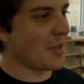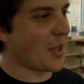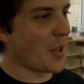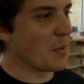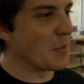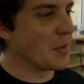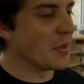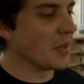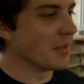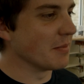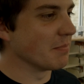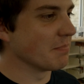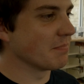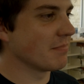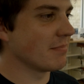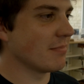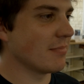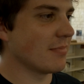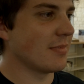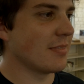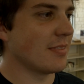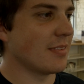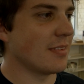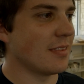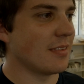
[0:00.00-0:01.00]
I mean,
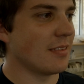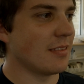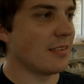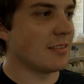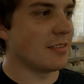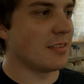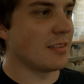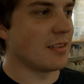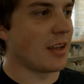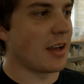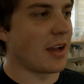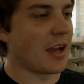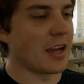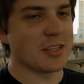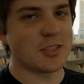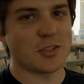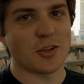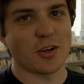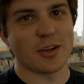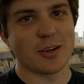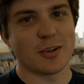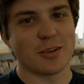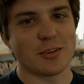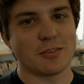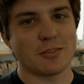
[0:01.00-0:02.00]
I
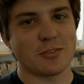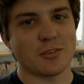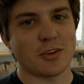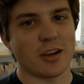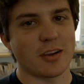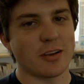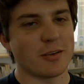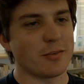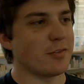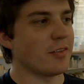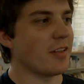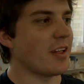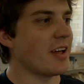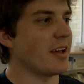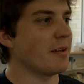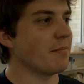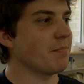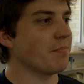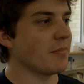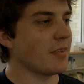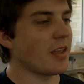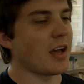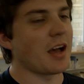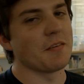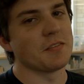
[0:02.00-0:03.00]
started trying to fly,
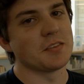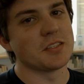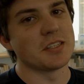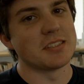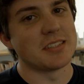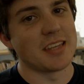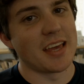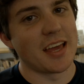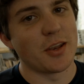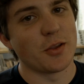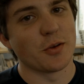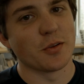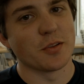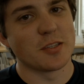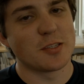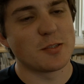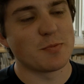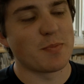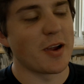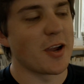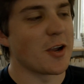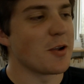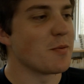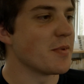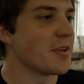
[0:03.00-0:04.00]
obviously Daniel
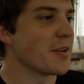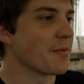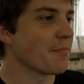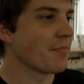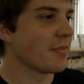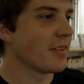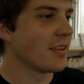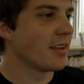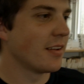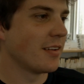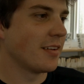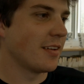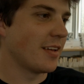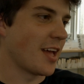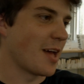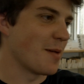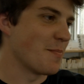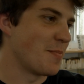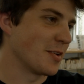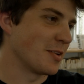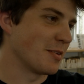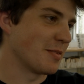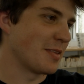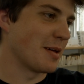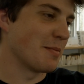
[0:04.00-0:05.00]
inspired me. I
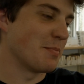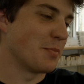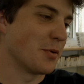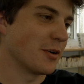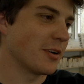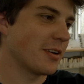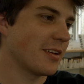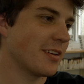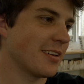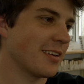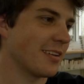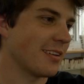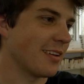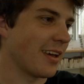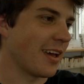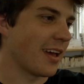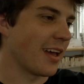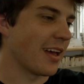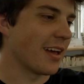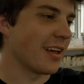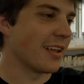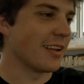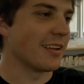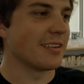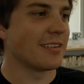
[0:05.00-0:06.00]
picked up that book,
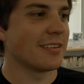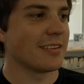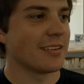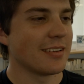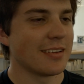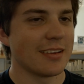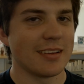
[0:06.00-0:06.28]
and